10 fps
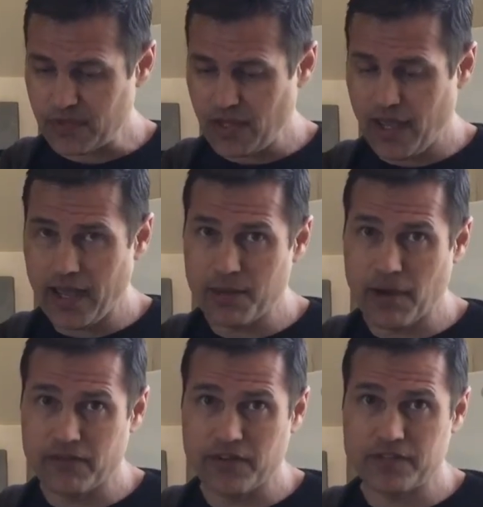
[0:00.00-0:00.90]
and
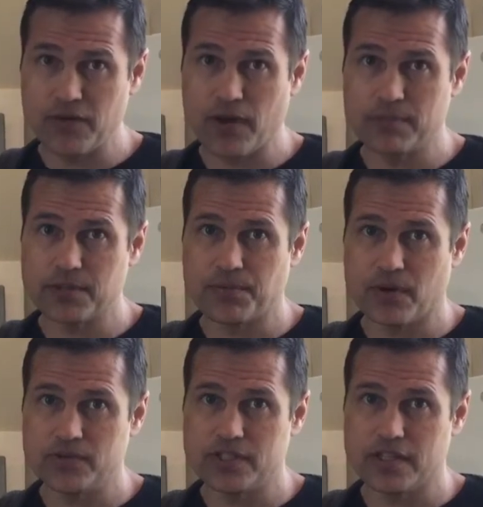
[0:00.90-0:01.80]
about 50 grams of
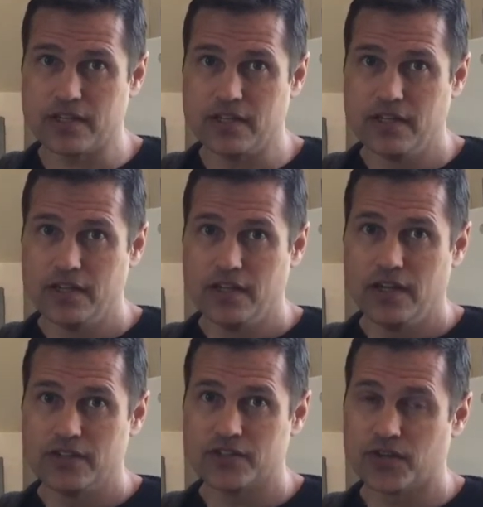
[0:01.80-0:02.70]
protein.
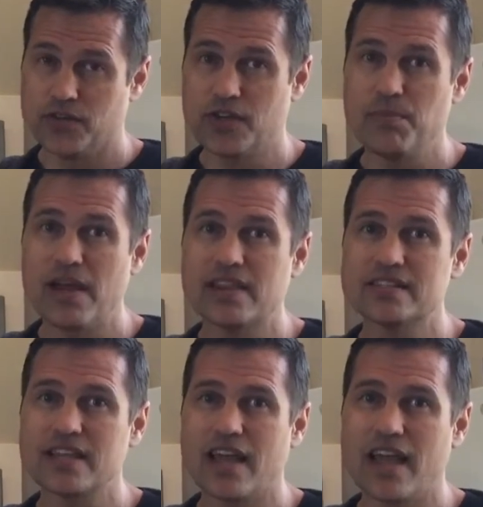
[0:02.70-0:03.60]
So you can make
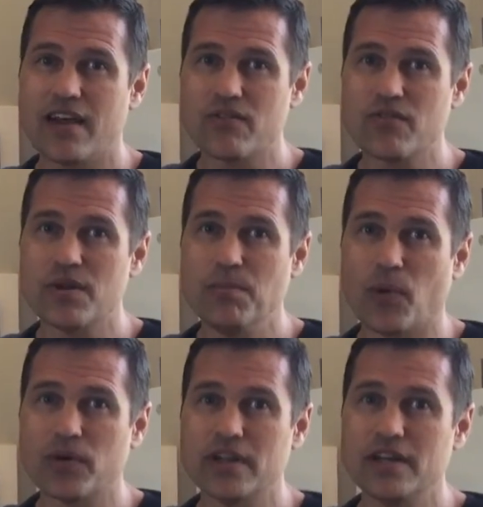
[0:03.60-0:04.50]
this every
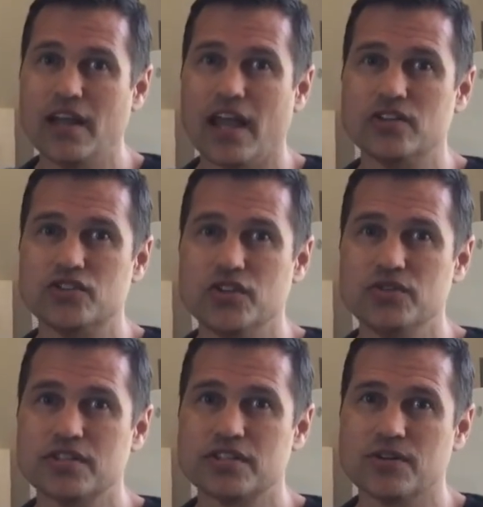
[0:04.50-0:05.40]
morning and choose
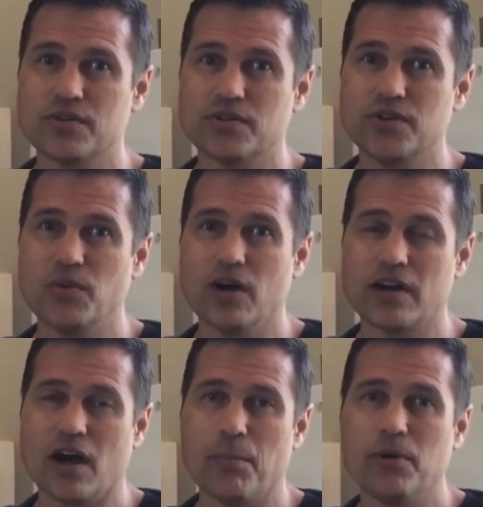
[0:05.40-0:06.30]
the cereal you want.
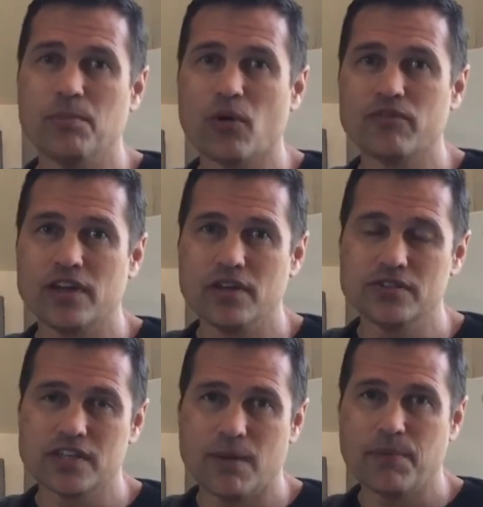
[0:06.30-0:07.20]
I'll put more
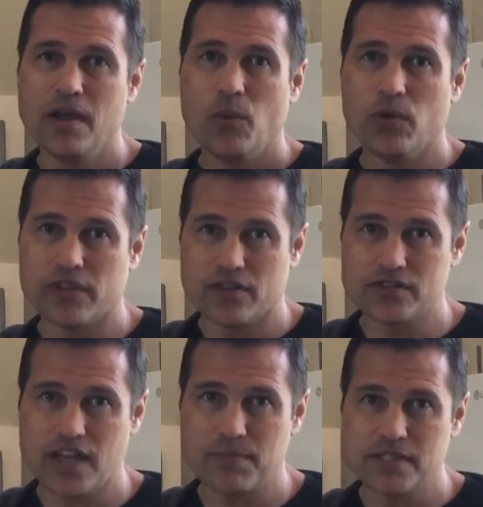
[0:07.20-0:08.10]
videos up with other
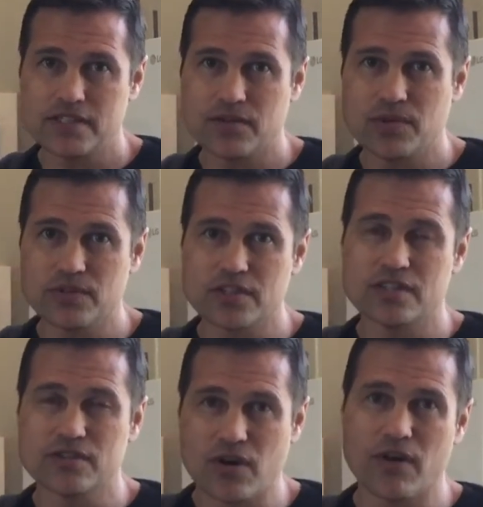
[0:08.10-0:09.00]
types of cereals because
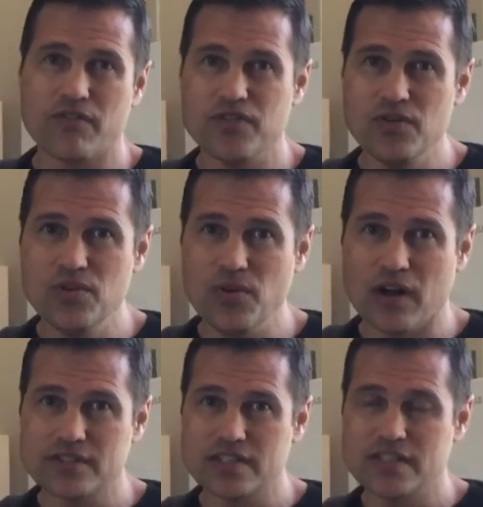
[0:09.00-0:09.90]
there are a few
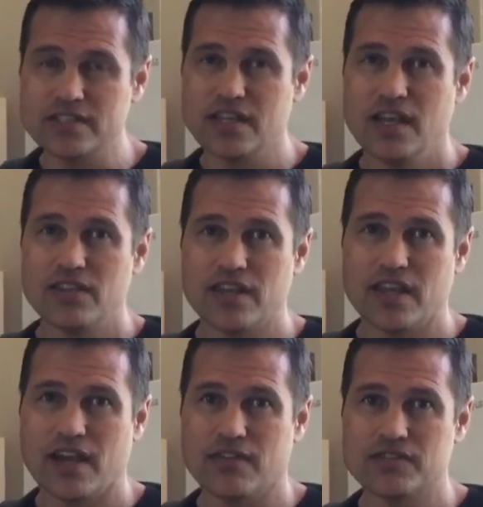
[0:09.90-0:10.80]
nuances that you
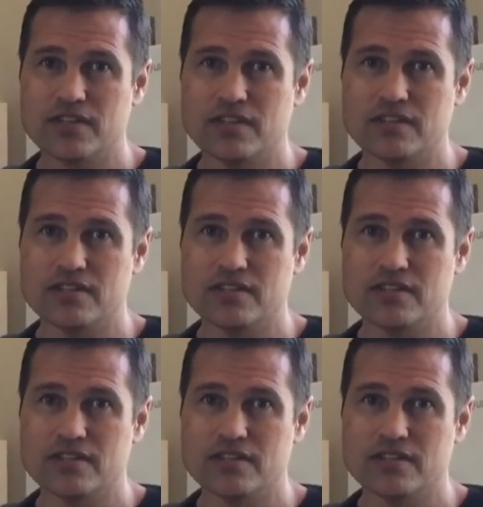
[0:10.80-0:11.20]
have to